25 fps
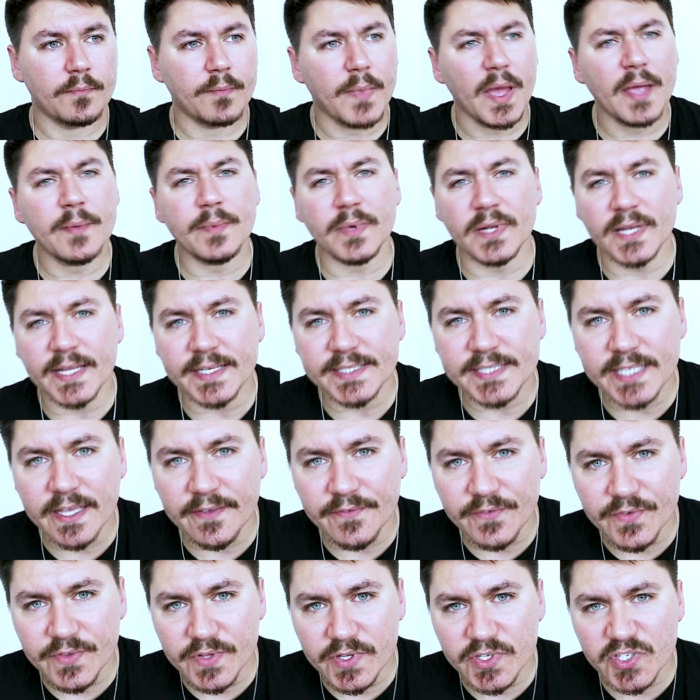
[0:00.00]
Maybe let's
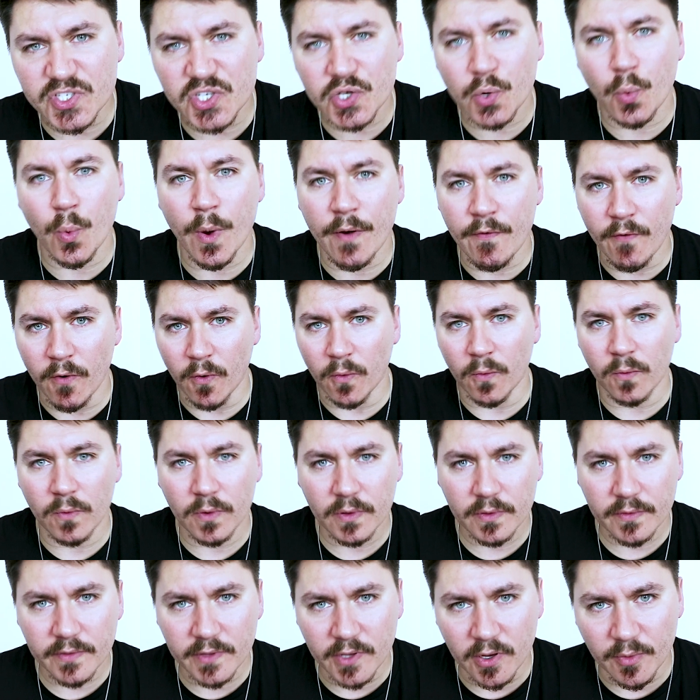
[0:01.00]
give the squirrel
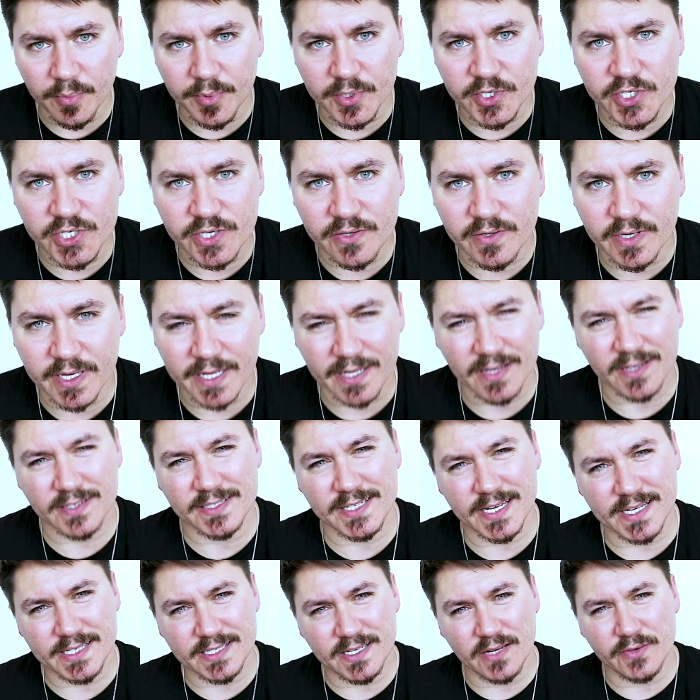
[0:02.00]
the opportunity, because
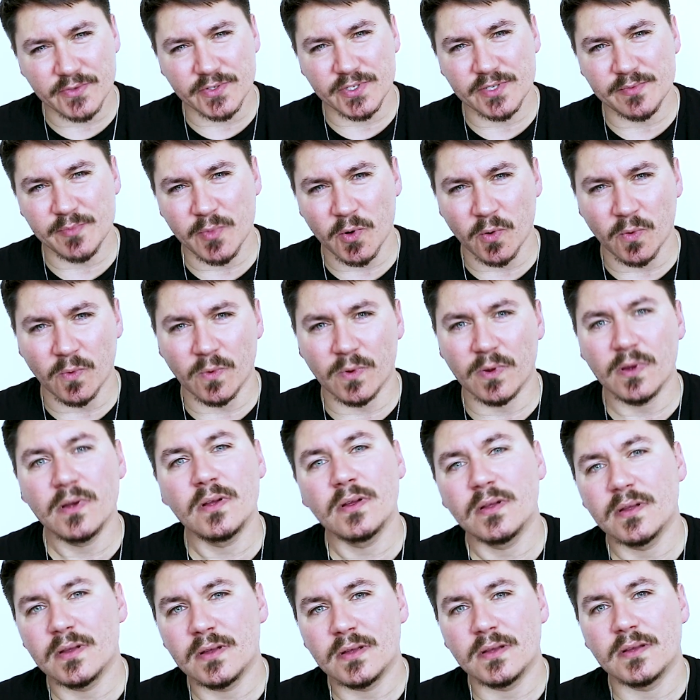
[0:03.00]
they're so small,
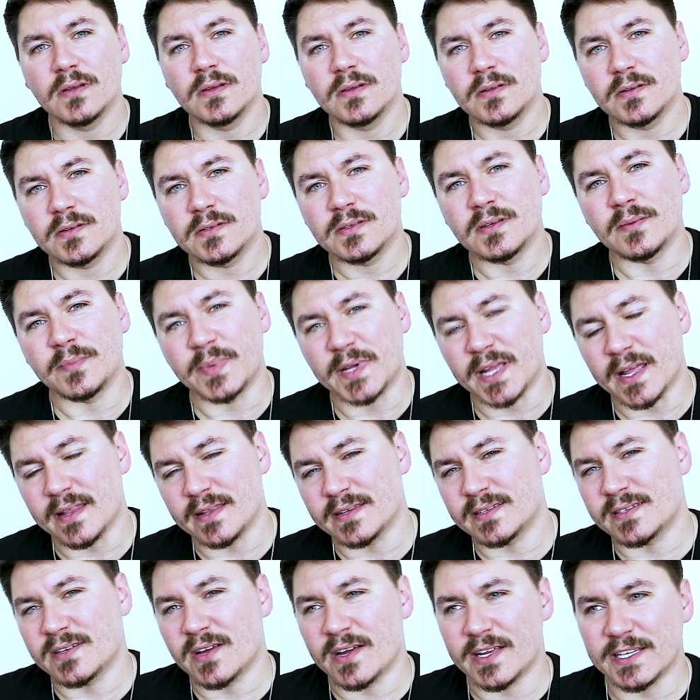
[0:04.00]
to get
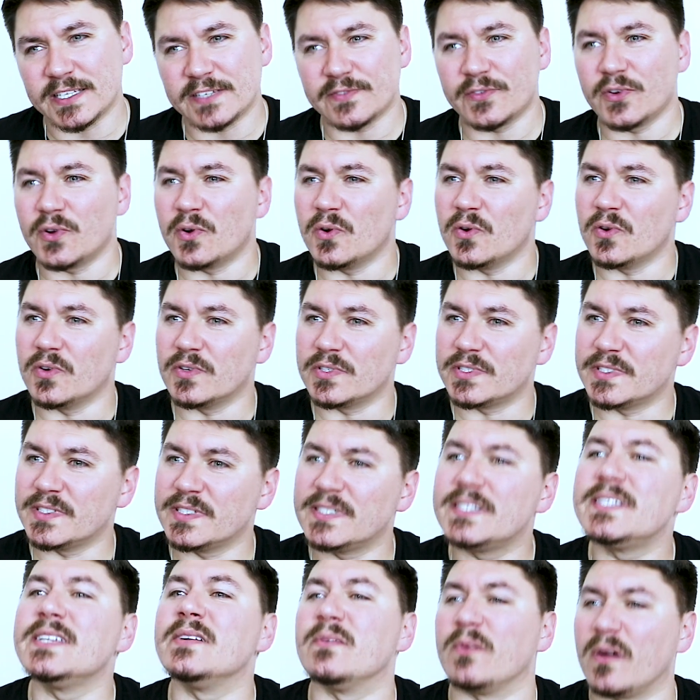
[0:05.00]
the size of a horse and
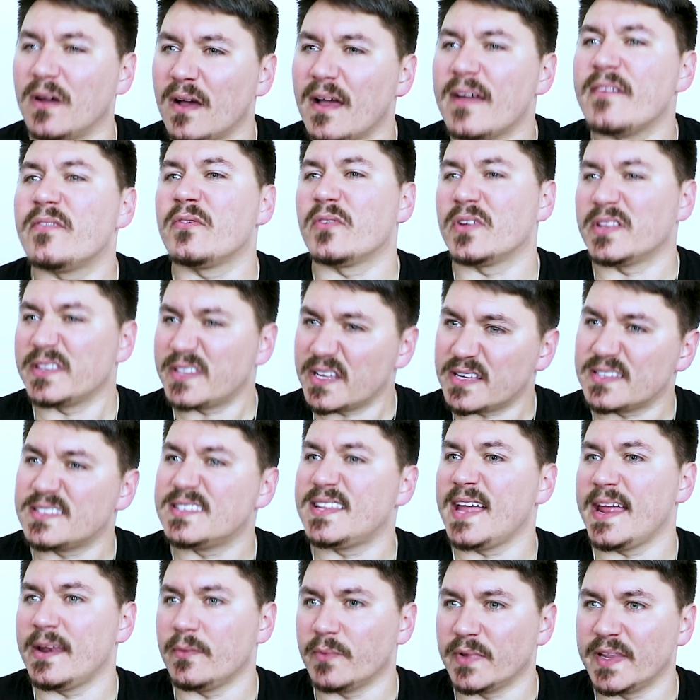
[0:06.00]
see what everyone does
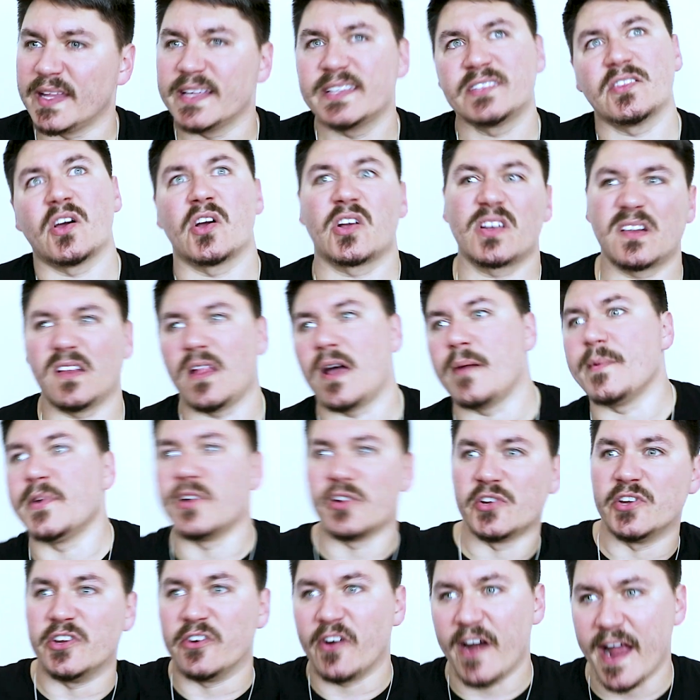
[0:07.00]
then when they start climbing
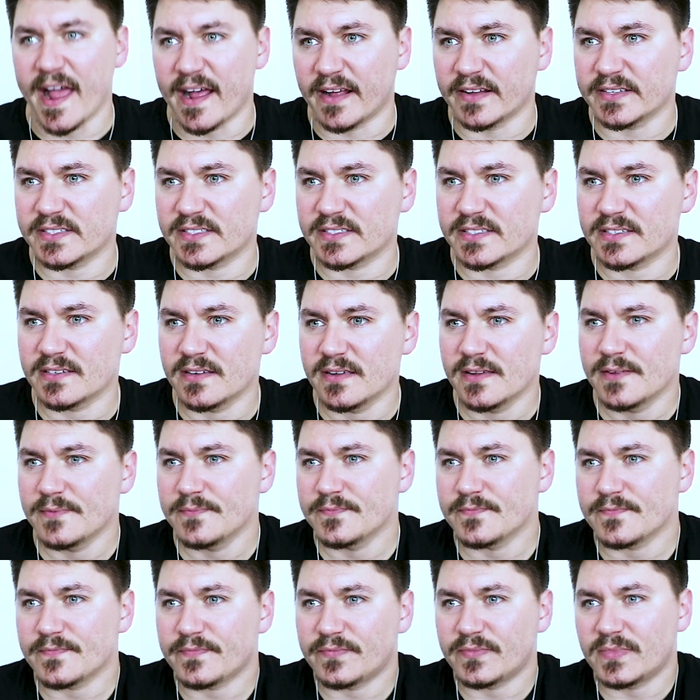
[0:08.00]
on your house.
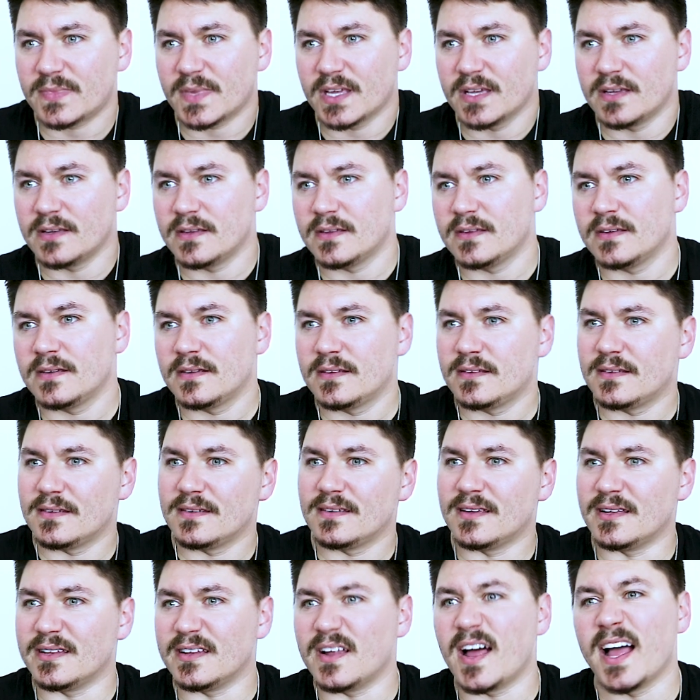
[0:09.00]

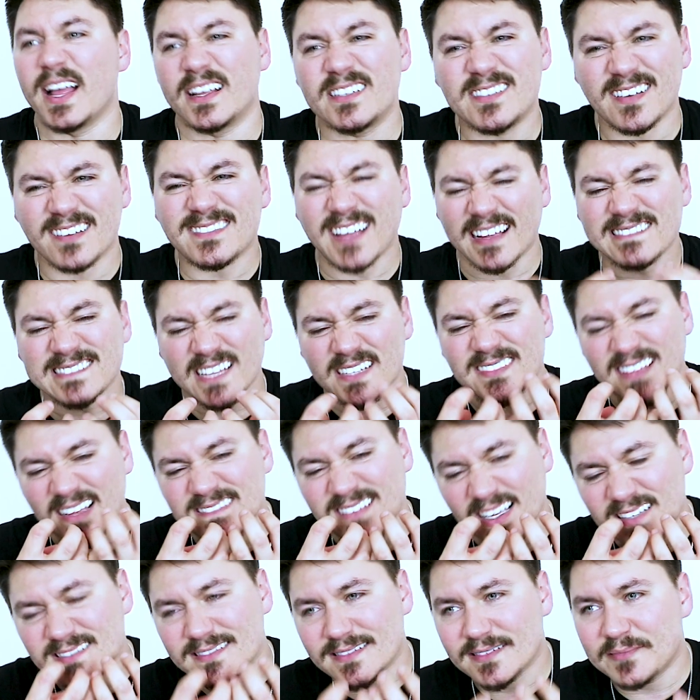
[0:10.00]
And like
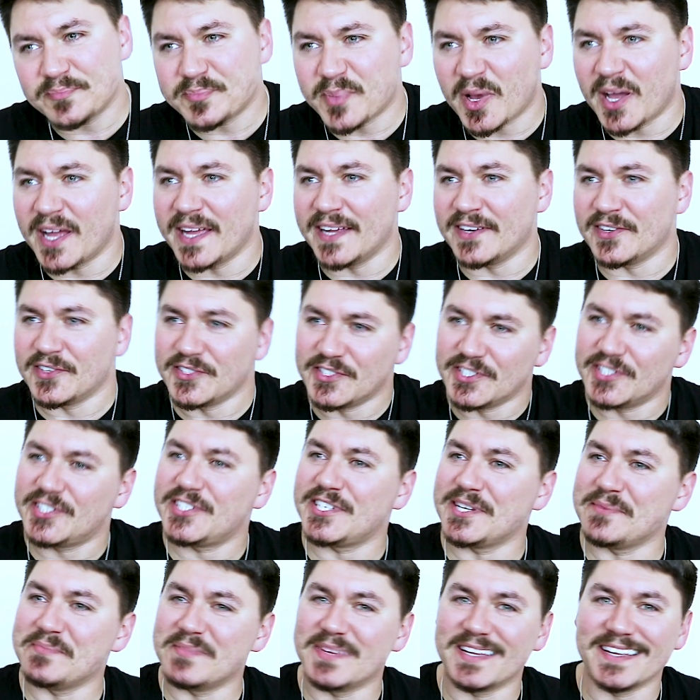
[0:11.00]
biting on your
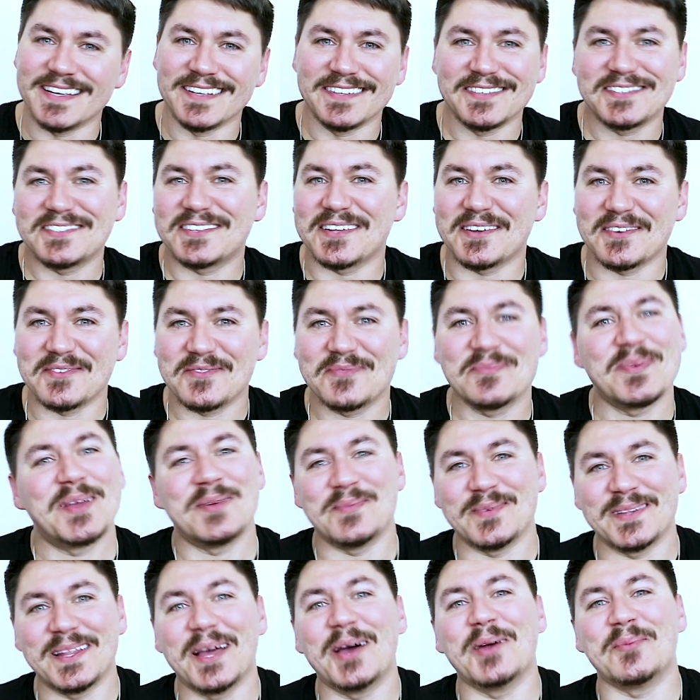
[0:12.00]
chimney and stuff.
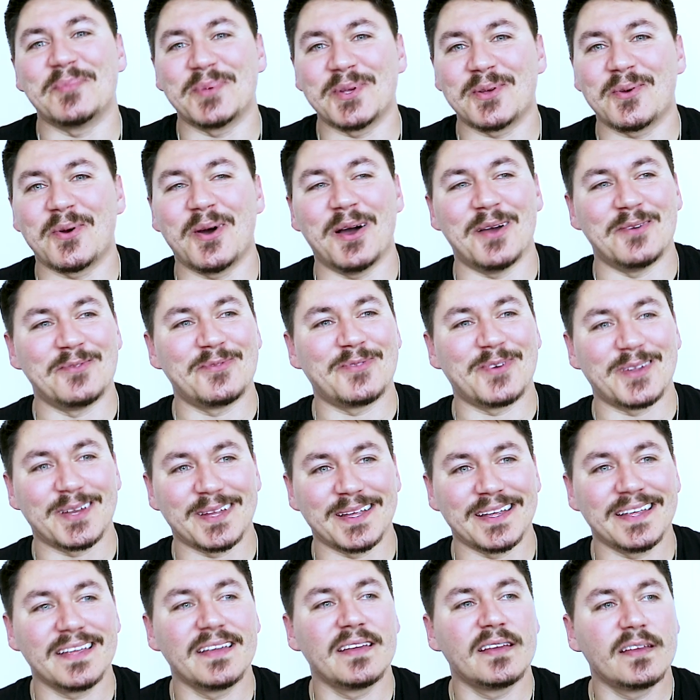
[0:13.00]
Maybe that would be quite
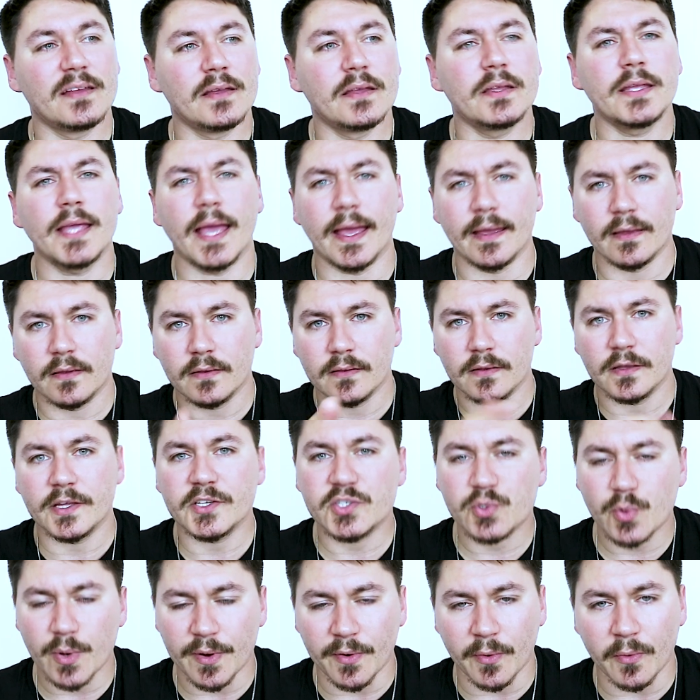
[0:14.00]
funny. Yeah, a
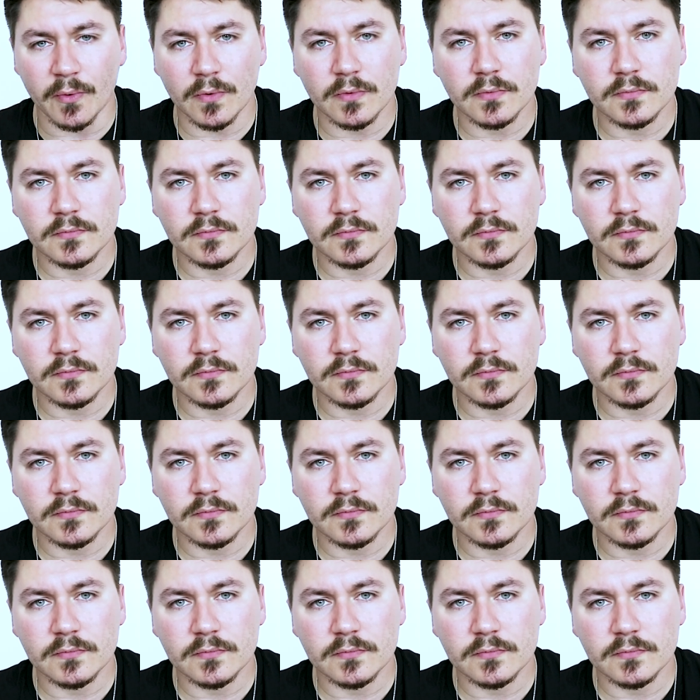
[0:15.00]
squirrel.